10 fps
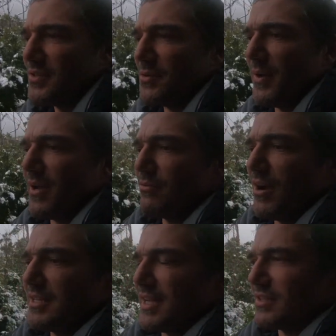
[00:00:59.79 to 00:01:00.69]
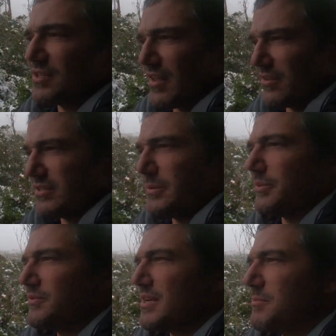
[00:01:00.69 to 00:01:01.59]
So we're right down the southern tip
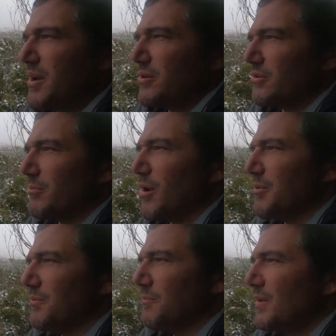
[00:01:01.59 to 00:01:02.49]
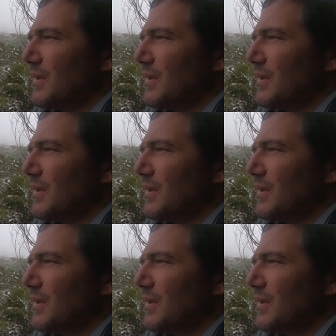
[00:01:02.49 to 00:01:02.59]
of Tasmania at the moment.